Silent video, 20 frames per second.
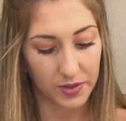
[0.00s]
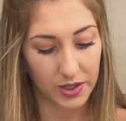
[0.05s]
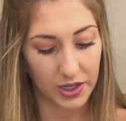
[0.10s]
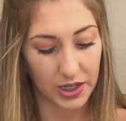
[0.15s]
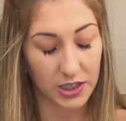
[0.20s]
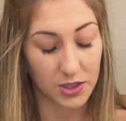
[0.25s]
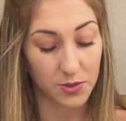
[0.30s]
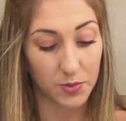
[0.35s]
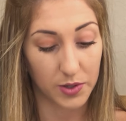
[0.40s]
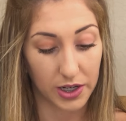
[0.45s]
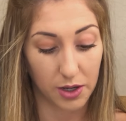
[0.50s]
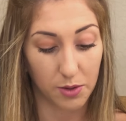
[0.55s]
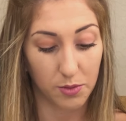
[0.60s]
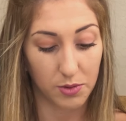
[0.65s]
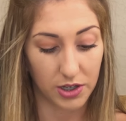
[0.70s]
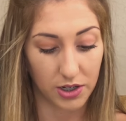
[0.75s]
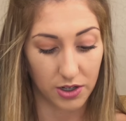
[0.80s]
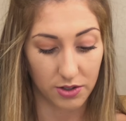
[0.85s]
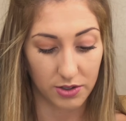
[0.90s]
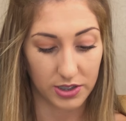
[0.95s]
is what I
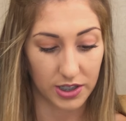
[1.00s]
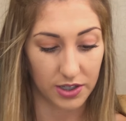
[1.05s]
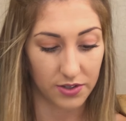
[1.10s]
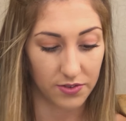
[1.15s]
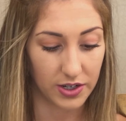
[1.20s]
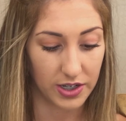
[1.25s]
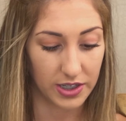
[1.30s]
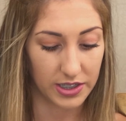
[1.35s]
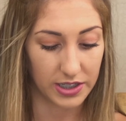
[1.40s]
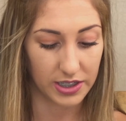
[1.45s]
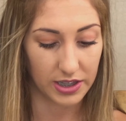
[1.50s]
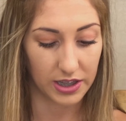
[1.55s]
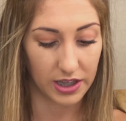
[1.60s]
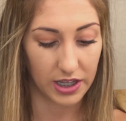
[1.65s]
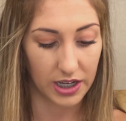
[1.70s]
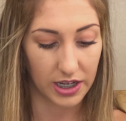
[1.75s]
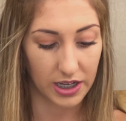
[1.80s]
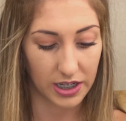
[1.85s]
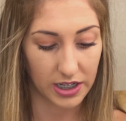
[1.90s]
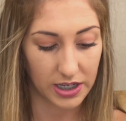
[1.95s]
would use if I did
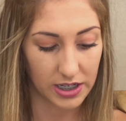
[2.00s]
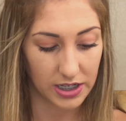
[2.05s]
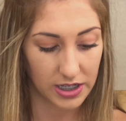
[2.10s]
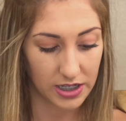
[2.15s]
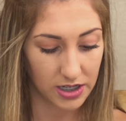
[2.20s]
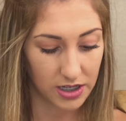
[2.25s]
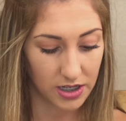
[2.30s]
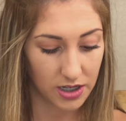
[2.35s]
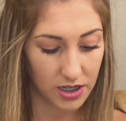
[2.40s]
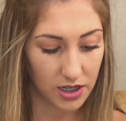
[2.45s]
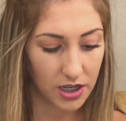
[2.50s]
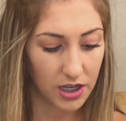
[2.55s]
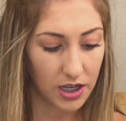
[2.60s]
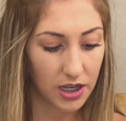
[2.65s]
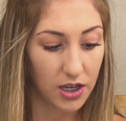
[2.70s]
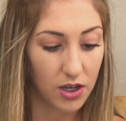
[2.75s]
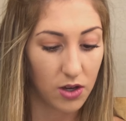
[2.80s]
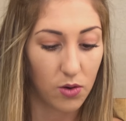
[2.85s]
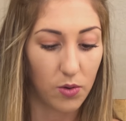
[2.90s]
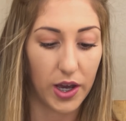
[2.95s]
line.
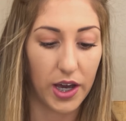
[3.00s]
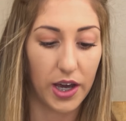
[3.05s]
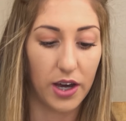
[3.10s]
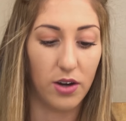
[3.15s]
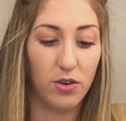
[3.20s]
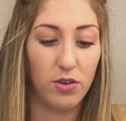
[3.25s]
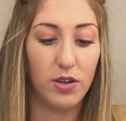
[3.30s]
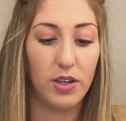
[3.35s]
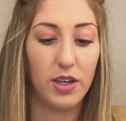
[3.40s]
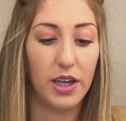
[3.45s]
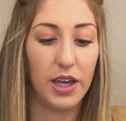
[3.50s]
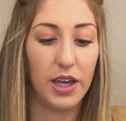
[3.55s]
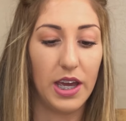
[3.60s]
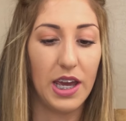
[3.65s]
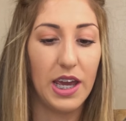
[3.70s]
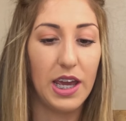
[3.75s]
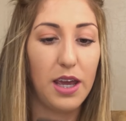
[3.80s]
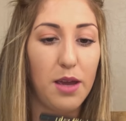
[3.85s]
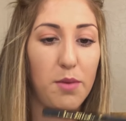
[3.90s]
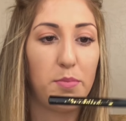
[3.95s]
Wow,
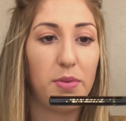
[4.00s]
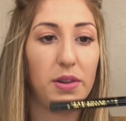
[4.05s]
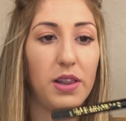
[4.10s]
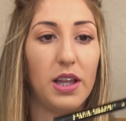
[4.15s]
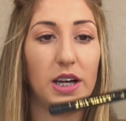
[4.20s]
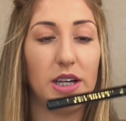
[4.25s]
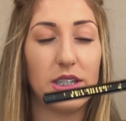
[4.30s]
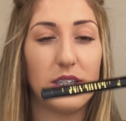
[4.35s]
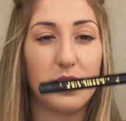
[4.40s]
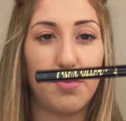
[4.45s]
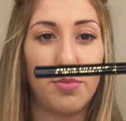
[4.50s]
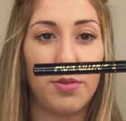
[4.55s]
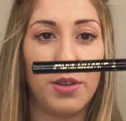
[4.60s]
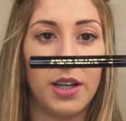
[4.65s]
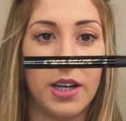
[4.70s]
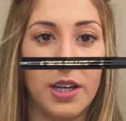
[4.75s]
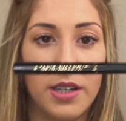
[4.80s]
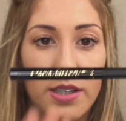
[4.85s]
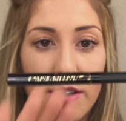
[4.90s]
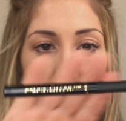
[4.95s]
A++
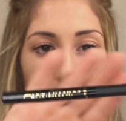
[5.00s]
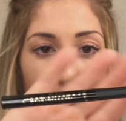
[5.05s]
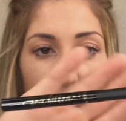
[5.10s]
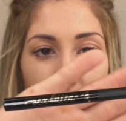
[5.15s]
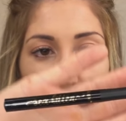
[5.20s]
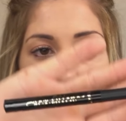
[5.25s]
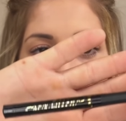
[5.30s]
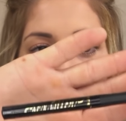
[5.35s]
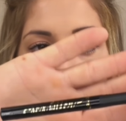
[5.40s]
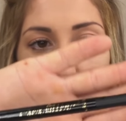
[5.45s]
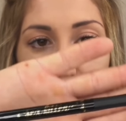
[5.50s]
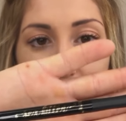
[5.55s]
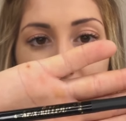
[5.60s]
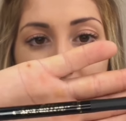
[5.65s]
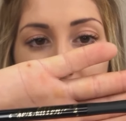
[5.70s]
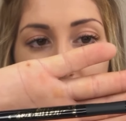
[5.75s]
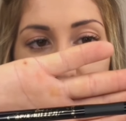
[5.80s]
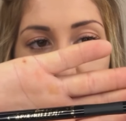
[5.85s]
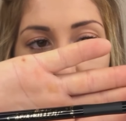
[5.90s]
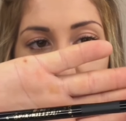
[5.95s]
on this
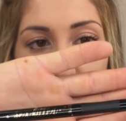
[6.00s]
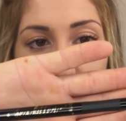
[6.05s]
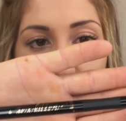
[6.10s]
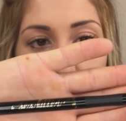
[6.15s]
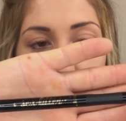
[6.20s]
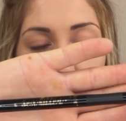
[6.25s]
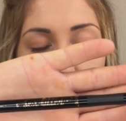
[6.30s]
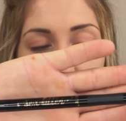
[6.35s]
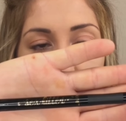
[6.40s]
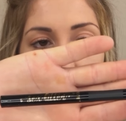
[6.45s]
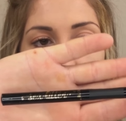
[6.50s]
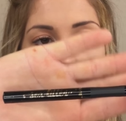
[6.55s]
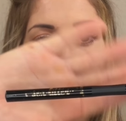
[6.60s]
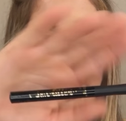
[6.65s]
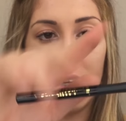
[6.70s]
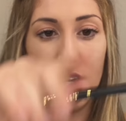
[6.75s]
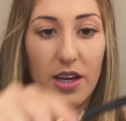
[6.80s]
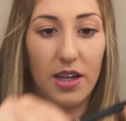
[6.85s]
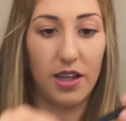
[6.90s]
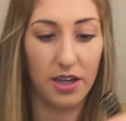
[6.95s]
presentation of this
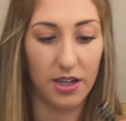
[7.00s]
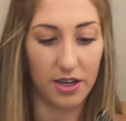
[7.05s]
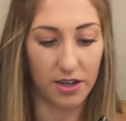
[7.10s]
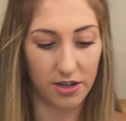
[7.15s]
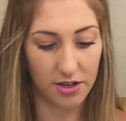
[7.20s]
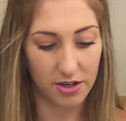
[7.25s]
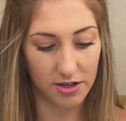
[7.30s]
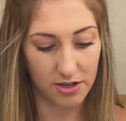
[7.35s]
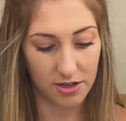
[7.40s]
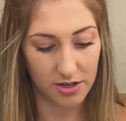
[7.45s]
eyeliner.